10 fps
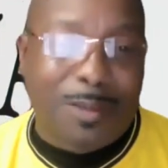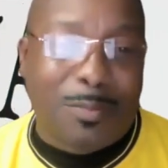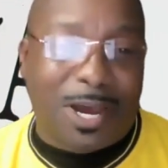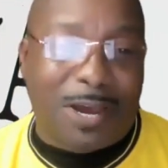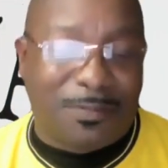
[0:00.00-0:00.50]

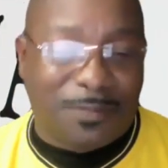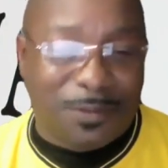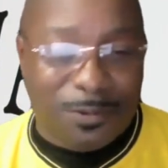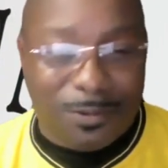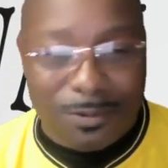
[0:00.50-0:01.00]
by a
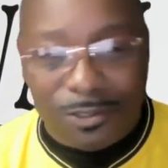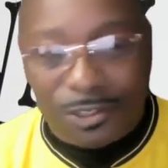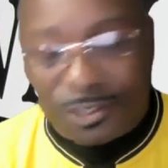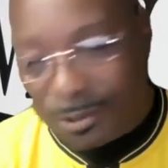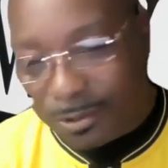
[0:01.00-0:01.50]
few
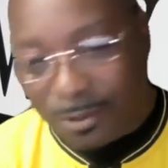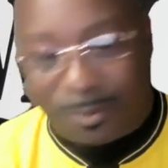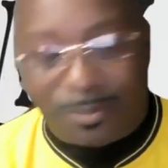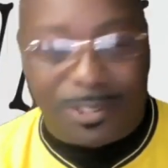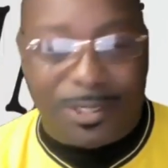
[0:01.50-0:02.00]

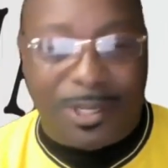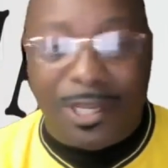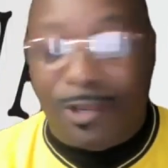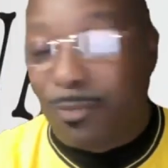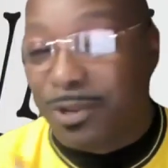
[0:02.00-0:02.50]
storms, a
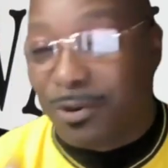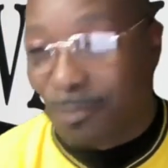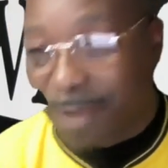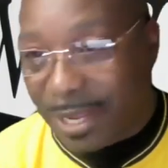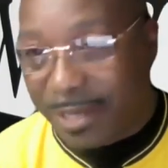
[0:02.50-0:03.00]
little bit of
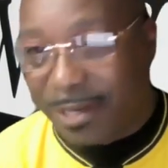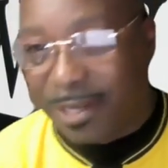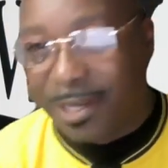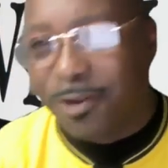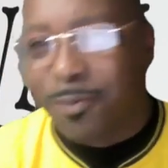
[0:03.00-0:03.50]
rain, a
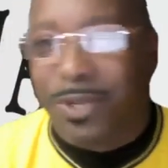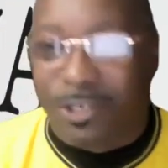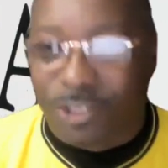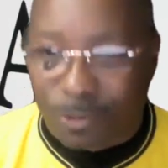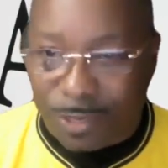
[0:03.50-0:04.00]
little bit
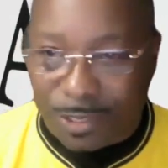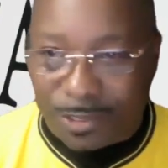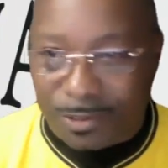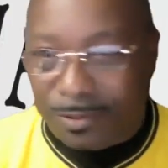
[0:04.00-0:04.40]
of drizzle.